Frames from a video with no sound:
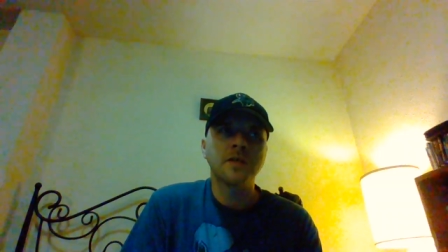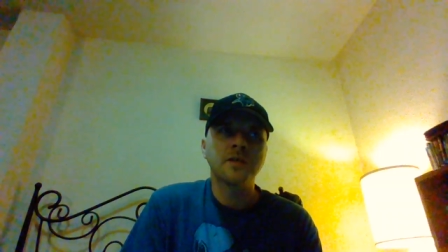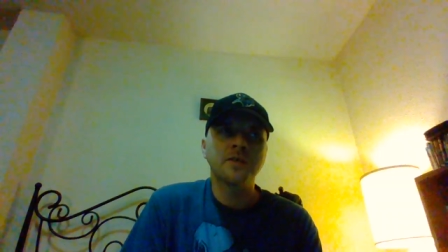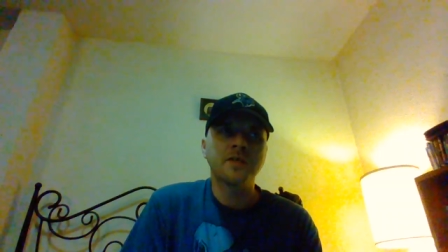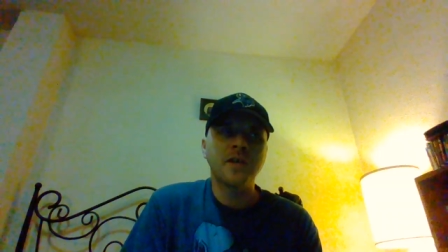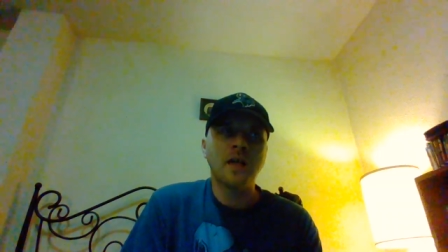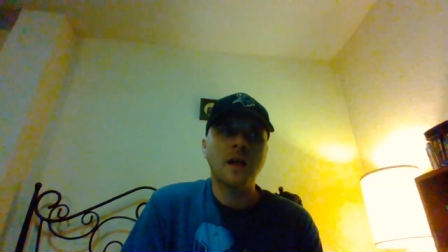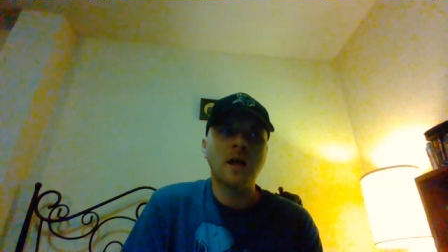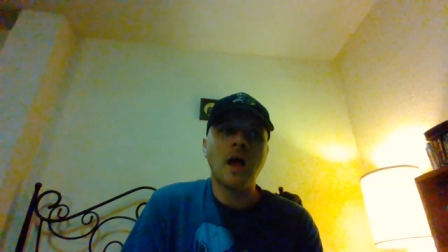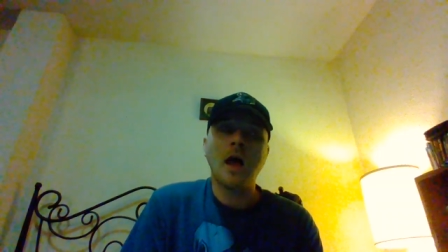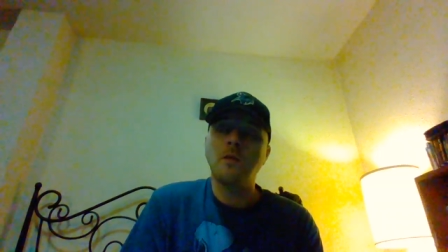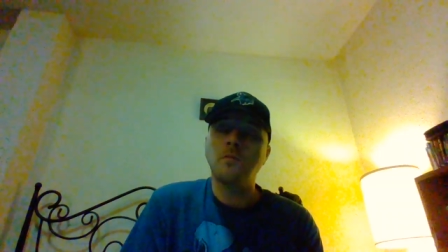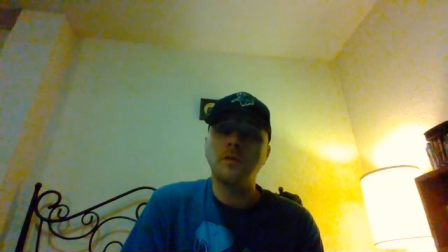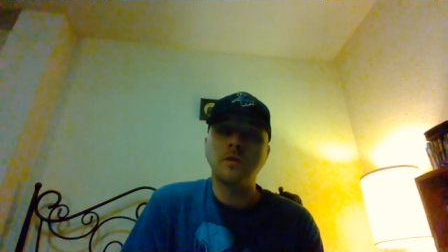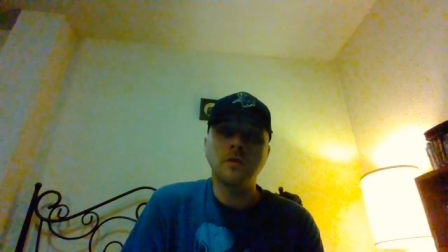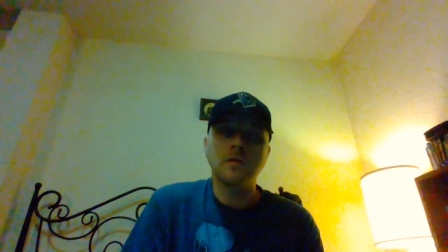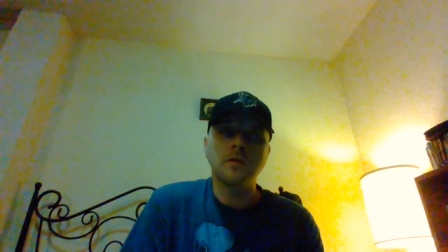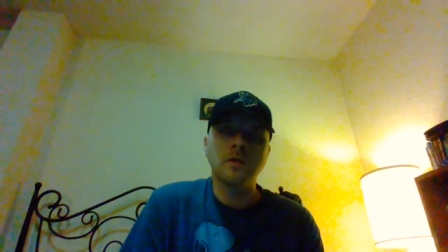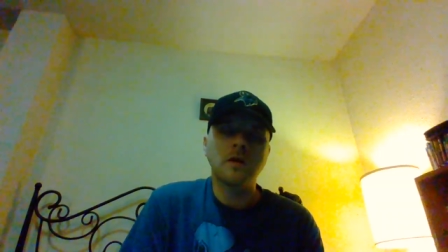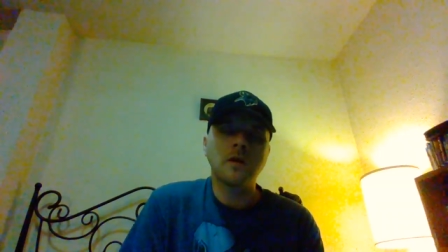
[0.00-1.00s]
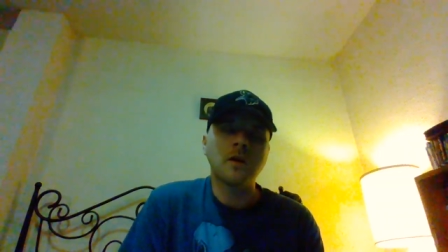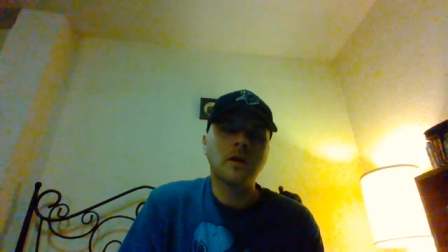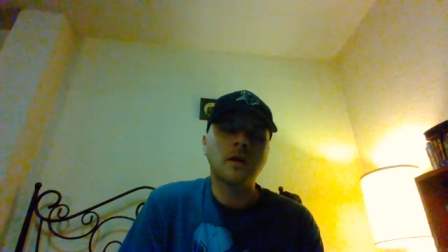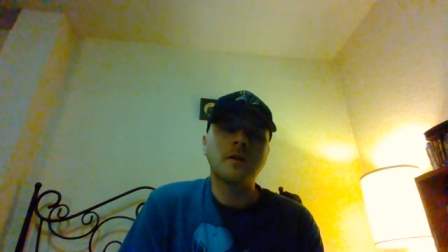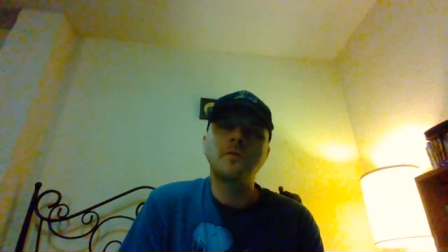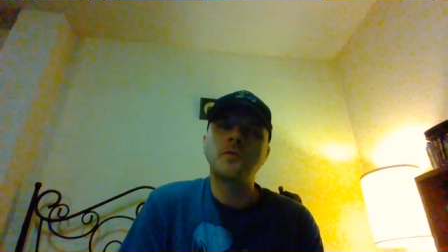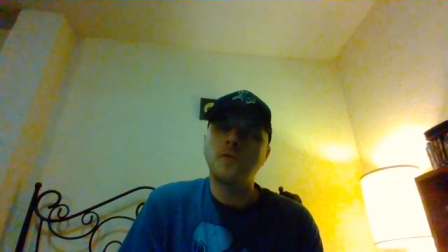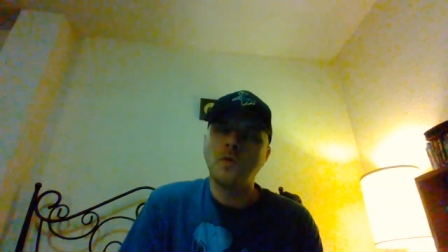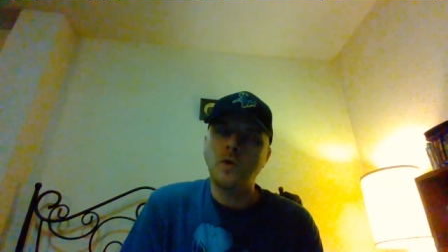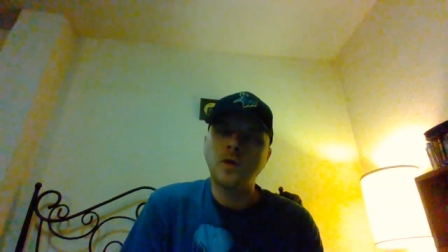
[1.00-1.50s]
Seattle.
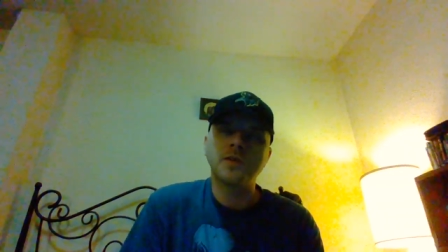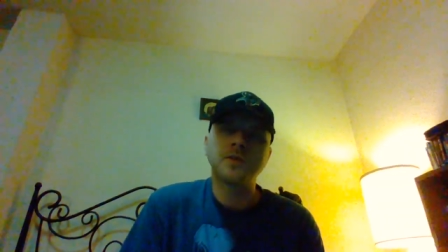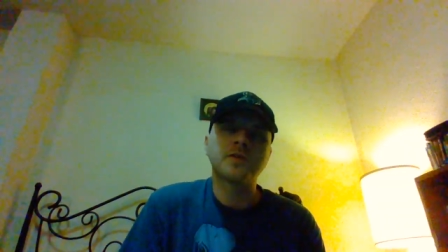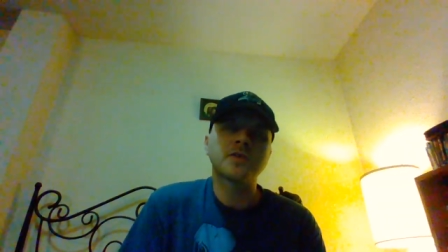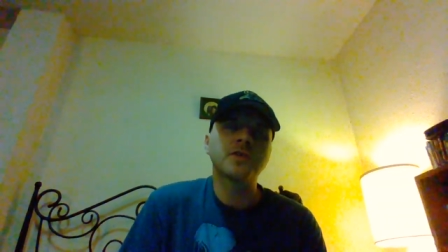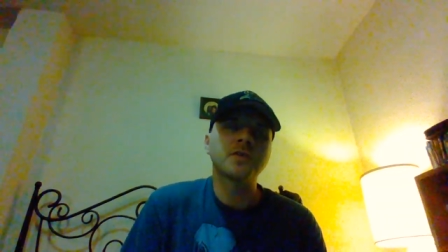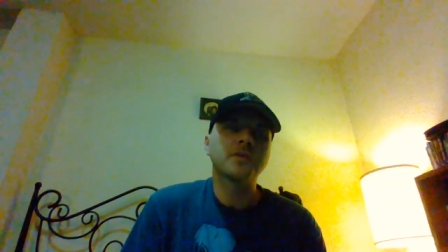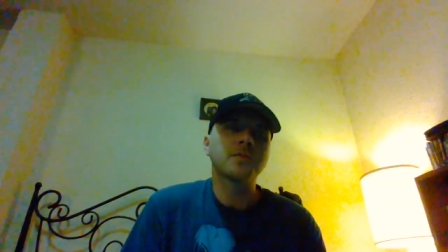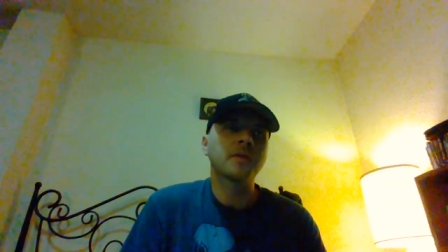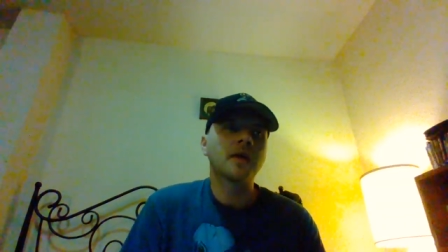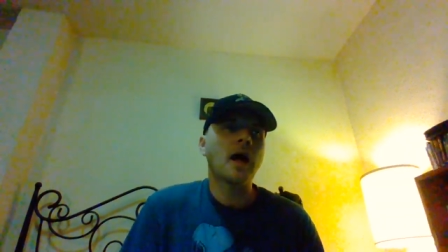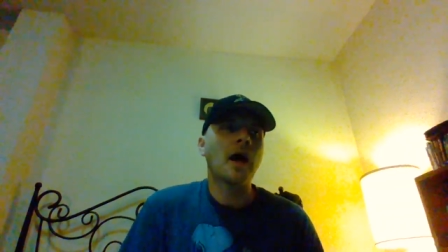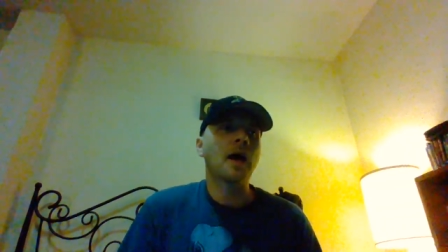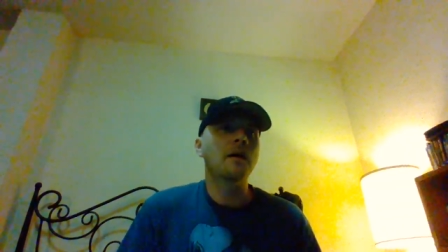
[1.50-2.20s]
Or New Orleans, excuse me.